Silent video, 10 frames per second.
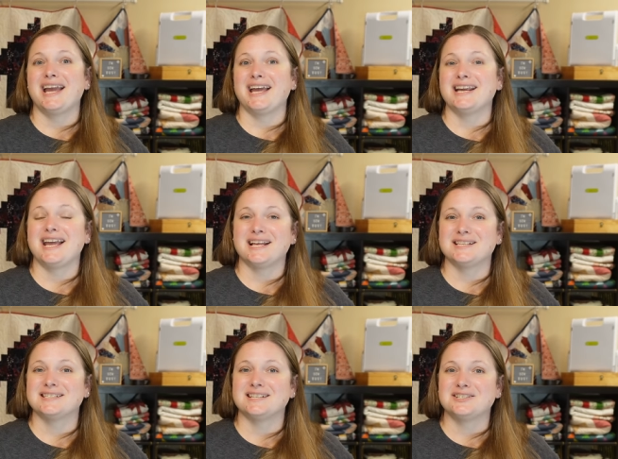and
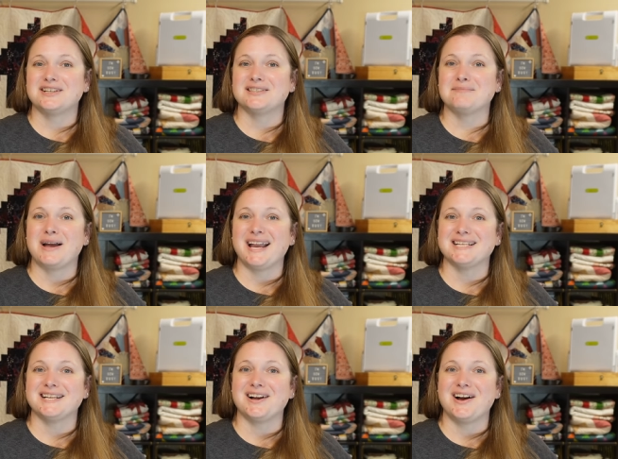hand stitching the
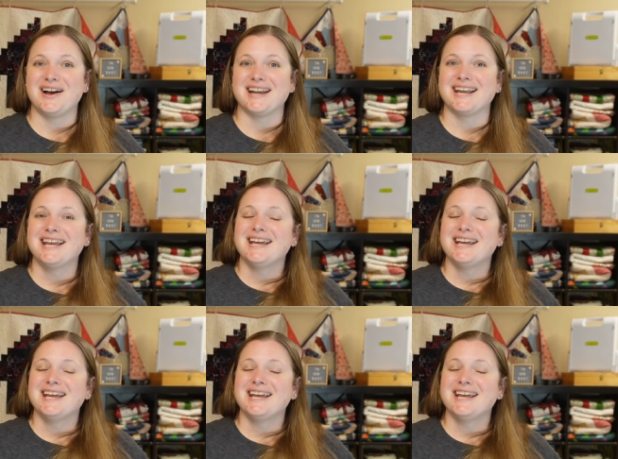binding on